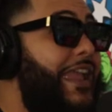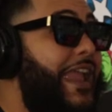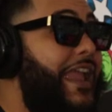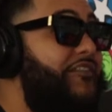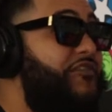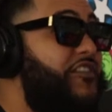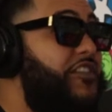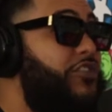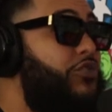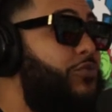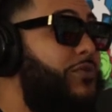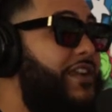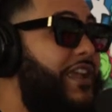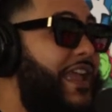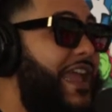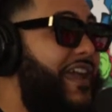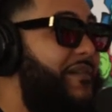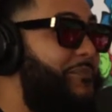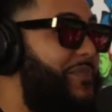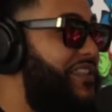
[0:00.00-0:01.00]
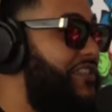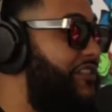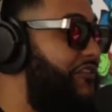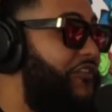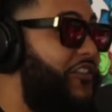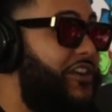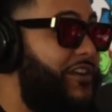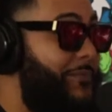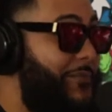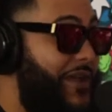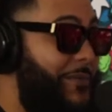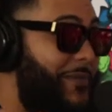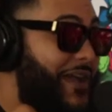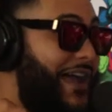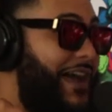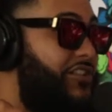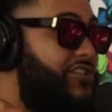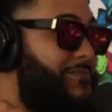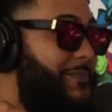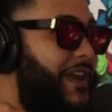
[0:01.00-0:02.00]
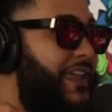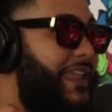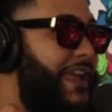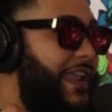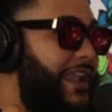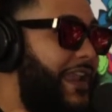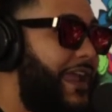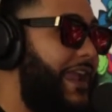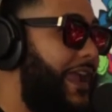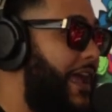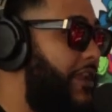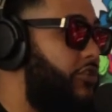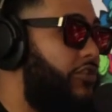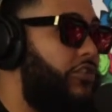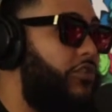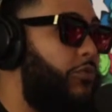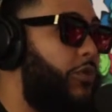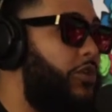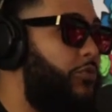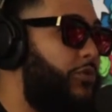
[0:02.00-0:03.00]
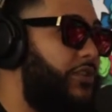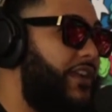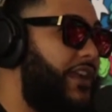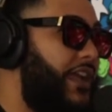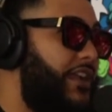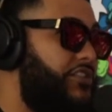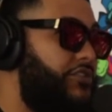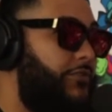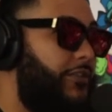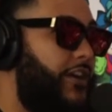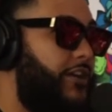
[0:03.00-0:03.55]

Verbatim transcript: If you wouldn't have been the fuck about my house by that night, I don't know what would have got you.